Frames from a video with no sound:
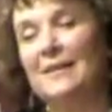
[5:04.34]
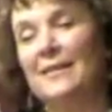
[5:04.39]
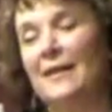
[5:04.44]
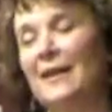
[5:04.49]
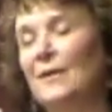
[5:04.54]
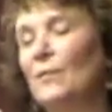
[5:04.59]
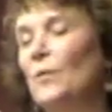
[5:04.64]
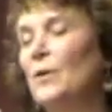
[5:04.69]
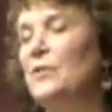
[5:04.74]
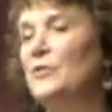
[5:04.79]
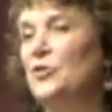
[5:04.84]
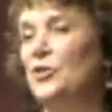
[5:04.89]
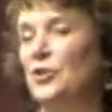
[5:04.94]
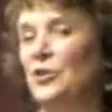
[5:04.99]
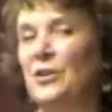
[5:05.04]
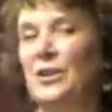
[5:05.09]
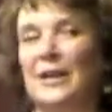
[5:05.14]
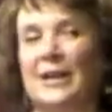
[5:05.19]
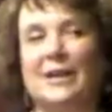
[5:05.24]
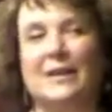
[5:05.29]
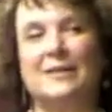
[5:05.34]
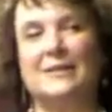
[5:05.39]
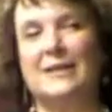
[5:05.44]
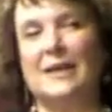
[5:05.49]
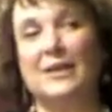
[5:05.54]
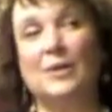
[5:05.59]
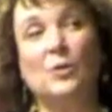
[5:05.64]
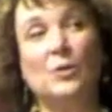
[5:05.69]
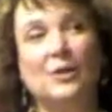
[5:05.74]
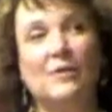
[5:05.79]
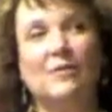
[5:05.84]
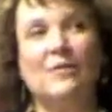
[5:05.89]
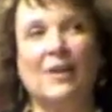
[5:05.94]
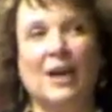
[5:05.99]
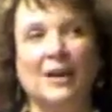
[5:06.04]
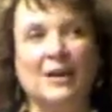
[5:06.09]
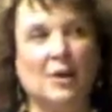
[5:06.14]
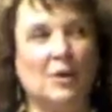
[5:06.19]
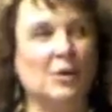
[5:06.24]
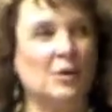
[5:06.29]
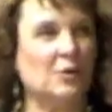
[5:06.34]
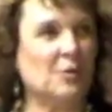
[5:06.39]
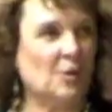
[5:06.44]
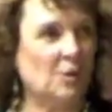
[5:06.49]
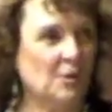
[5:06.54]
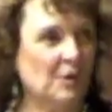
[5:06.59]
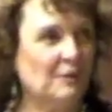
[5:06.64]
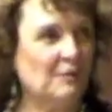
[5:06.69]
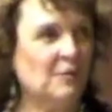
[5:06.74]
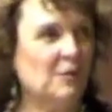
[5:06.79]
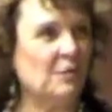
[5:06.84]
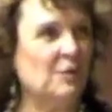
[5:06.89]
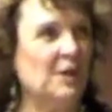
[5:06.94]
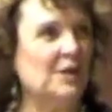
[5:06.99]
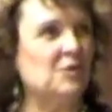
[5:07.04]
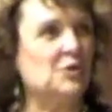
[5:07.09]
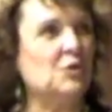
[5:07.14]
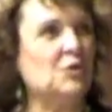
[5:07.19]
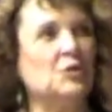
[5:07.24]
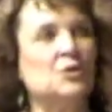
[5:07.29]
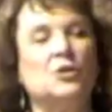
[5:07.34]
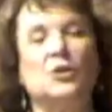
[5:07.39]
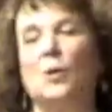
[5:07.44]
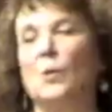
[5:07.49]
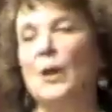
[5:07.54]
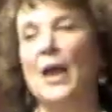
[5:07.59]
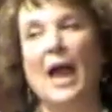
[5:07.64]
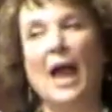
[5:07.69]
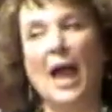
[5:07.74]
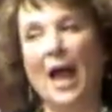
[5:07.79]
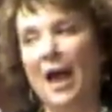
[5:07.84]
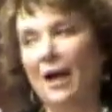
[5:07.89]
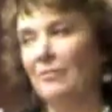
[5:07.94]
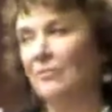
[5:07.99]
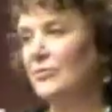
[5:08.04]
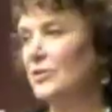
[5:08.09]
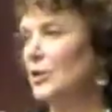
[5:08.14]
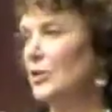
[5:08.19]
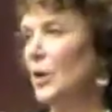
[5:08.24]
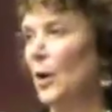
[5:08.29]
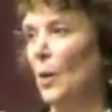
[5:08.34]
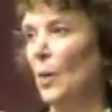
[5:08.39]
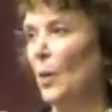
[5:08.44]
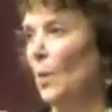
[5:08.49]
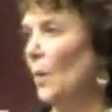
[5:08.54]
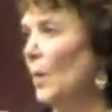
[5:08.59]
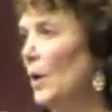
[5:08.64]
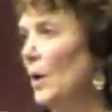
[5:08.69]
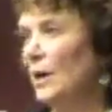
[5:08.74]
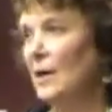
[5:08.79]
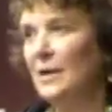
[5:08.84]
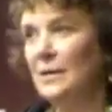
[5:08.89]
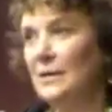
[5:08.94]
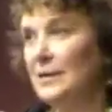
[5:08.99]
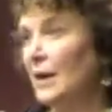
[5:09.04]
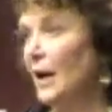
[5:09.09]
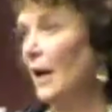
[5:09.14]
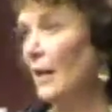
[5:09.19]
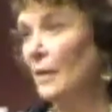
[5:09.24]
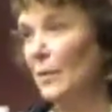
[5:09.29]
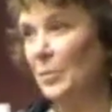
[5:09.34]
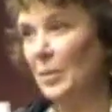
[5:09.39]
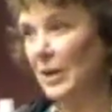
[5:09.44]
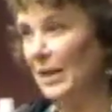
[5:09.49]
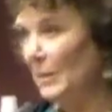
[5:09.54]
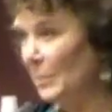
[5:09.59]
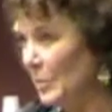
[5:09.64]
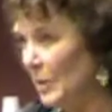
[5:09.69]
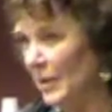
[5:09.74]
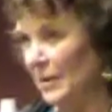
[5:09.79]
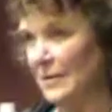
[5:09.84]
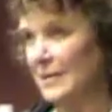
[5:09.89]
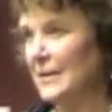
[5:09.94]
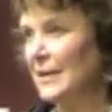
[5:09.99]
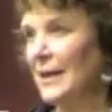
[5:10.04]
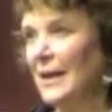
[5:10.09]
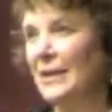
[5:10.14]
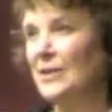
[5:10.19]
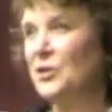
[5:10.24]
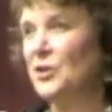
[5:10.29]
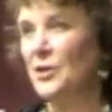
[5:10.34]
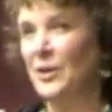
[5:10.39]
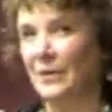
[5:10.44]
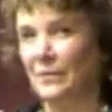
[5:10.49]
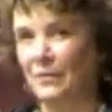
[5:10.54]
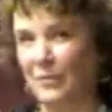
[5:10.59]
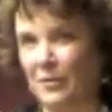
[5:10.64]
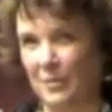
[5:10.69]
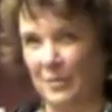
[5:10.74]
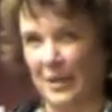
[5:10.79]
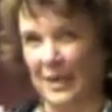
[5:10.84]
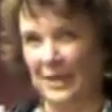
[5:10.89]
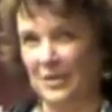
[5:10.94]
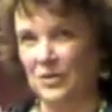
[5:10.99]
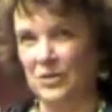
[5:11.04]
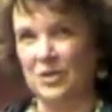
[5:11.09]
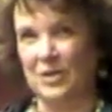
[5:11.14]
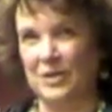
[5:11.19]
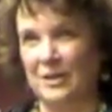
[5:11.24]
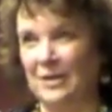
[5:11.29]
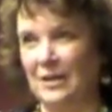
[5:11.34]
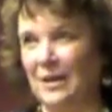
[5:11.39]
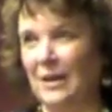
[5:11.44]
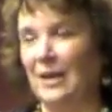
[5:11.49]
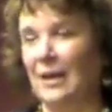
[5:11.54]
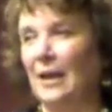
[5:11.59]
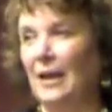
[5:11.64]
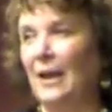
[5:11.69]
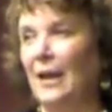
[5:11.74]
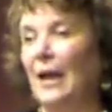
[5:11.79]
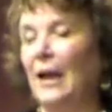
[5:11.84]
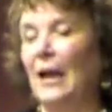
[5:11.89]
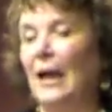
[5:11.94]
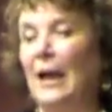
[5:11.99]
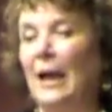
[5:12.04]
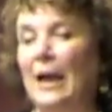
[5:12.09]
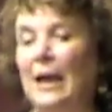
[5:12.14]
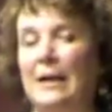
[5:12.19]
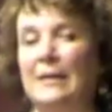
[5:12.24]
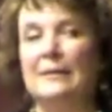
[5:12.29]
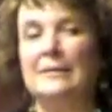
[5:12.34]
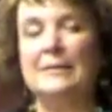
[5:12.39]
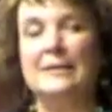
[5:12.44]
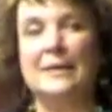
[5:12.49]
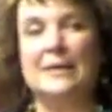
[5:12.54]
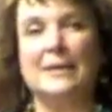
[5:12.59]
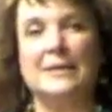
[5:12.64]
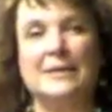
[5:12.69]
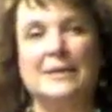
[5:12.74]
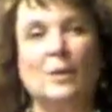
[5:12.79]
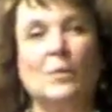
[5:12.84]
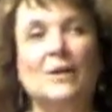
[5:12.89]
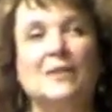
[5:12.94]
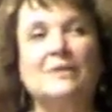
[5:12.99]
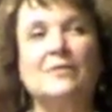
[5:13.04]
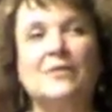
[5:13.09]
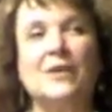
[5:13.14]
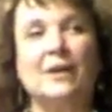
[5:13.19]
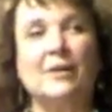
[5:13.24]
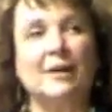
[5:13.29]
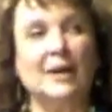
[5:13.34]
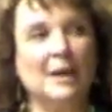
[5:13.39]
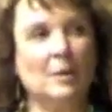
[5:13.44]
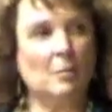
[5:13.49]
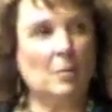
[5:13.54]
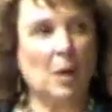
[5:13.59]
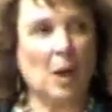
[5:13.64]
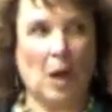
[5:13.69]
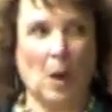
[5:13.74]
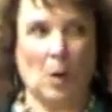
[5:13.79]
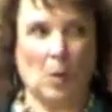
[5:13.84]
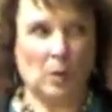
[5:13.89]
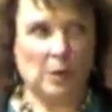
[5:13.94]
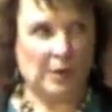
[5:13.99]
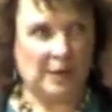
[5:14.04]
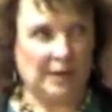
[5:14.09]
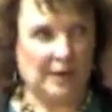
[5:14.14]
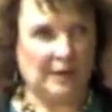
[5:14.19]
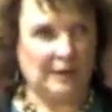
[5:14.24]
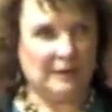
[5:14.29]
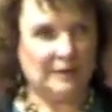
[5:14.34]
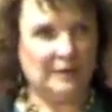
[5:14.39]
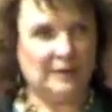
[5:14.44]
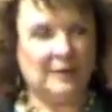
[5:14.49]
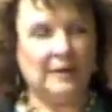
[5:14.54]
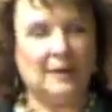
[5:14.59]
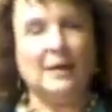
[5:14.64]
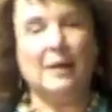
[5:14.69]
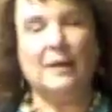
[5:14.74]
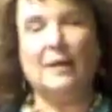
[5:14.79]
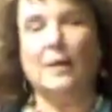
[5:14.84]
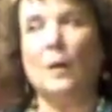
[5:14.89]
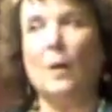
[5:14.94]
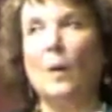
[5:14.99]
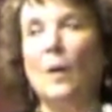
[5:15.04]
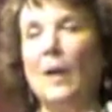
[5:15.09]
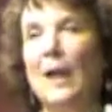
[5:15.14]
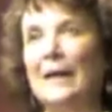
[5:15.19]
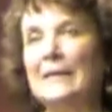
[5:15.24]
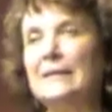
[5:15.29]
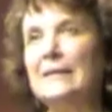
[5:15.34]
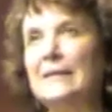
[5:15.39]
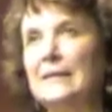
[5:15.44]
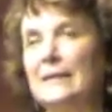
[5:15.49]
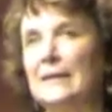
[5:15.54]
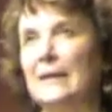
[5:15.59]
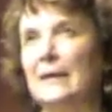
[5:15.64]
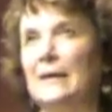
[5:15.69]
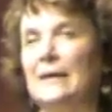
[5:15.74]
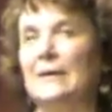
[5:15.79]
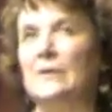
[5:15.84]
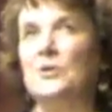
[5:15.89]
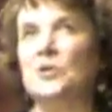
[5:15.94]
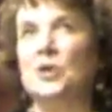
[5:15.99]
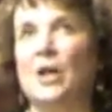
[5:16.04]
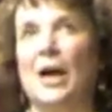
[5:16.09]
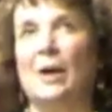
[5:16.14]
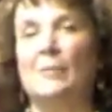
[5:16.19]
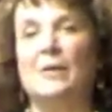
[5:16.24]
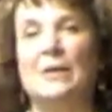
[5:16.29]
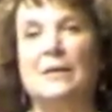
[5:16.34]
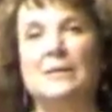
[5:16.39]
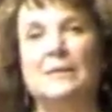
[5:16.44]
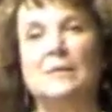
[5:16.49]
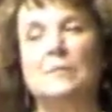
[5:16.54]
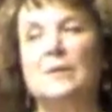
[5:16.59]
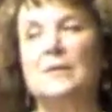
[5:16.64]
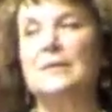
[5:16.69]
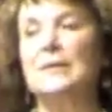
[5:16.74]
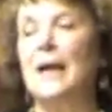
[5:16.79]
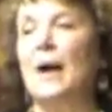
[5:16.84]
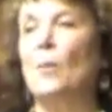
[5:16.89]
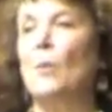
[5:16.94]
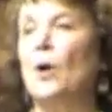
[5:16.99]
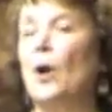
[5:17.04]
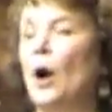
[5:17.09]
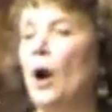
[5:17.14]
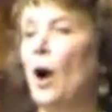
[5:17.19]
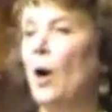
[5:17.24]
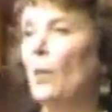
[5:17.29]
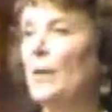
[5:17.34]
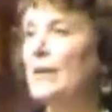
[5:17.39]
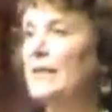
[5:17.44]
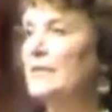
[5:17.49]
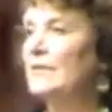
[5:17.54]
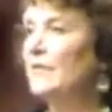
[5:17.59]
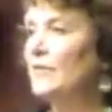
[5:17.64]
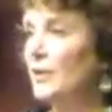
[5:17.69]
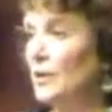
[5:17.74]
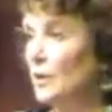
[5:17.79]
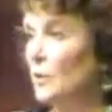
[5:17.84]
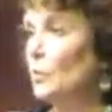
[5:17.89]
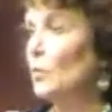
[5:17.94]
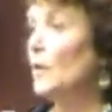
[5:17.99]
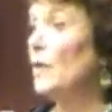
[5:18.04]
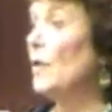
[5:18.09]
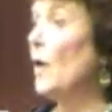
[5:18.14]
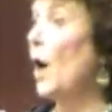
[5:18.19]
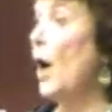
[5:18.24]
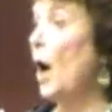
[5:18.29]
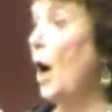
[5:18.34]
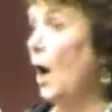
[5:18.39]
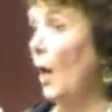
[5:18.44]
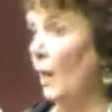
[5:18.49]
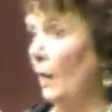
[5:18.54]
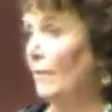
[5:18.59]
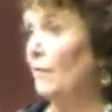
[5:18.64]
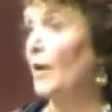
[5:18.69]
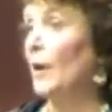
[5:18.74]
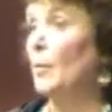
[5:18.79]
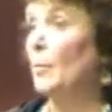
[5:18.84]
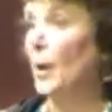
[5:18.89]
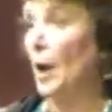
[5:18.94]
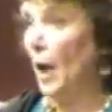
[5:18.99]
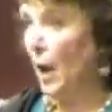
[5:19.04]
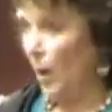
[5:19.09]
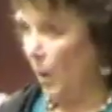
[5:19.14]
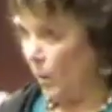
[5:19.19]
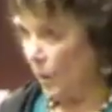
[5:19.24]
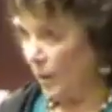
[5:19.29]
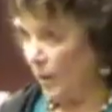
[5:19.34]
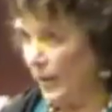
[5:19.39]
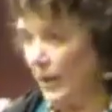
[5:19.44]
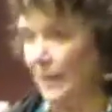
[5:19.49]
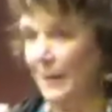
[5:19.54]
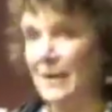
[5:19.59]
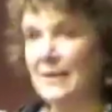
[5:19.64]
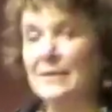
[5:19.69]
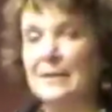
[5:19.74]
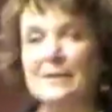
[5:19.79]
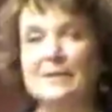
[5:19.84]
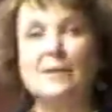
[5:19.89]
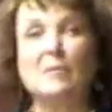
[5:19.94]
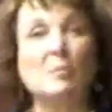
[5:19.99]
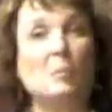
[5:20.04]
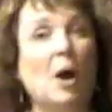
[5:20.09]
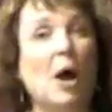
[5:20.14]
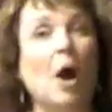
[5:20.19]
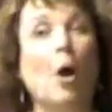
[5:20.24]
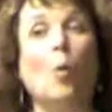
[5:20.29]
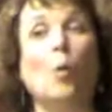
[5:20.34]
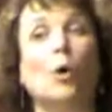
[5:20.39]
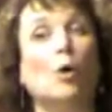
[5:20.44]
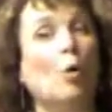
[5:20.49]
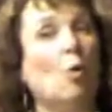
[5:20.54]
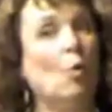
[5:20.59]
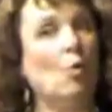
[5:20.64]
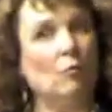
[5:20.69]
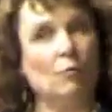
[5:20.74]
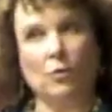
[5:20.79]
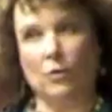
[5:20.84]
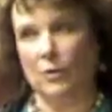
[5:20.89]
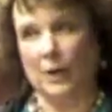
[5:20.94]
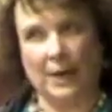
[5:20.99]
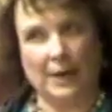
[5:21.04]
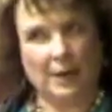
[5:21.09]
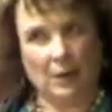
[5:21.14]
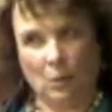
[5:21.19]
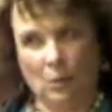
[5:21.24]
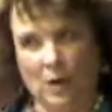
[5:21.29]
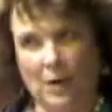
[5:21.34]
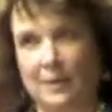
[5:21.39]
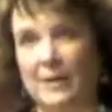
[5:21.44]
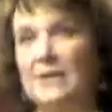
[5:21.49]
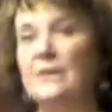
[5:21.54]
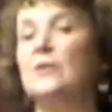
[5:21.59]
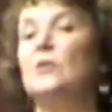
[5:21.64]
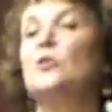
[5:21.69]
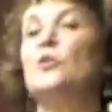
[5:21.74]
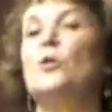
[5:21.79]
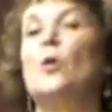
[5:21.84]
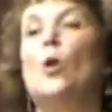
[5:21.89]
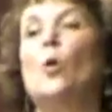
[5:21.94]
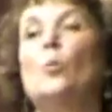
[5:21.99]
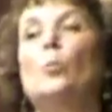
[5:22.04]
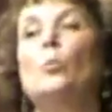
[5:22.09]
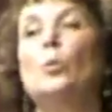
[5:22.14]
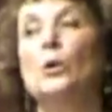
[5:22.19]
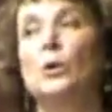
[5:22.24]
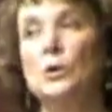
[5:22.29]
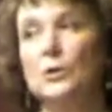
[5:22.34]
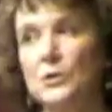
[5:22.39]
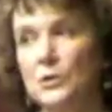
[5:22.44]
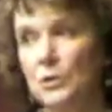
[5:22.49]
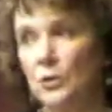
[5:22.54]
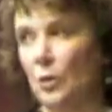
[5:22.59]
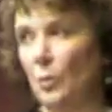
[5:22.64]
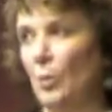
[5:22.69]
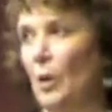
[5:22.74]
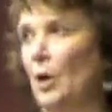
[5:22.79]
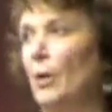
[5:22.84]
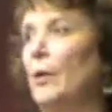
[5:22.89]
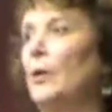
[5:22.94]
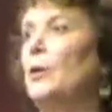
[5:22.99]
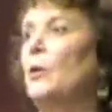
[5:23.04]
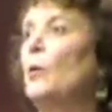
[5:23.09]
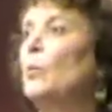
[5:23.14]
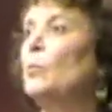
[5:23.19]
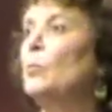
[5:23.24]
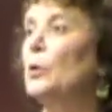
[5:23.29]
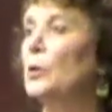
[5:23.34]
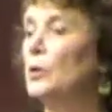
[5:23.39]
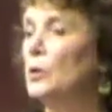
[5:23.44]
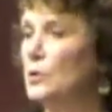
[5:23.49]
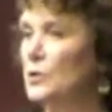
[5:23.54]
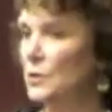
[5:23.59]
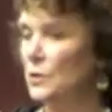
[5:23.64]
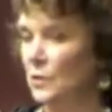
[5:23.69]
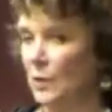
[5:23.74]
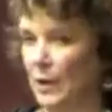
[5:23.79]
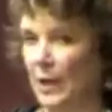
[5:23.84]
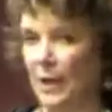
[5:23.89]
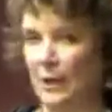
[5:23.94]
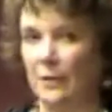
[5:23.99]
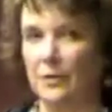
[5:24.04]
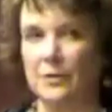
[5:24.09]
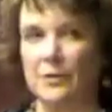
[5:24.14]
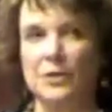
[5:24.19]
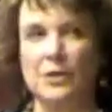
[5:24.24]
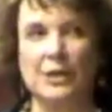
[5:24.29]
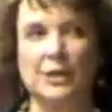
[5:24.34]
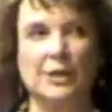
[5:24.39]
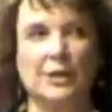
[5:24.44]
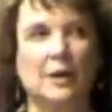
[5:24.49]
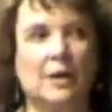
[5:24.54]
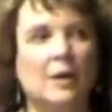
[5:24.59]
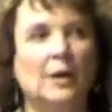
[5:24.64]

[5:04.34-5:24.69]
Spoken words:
thing with journeying, is that you can find out your own information. You don't have to go to other people to get your information. And so it's very empowering. The whole idea in shamanism is that we're always filled with all of our power. And this isn't power over anyone. This is your own personal power, your own personal energy.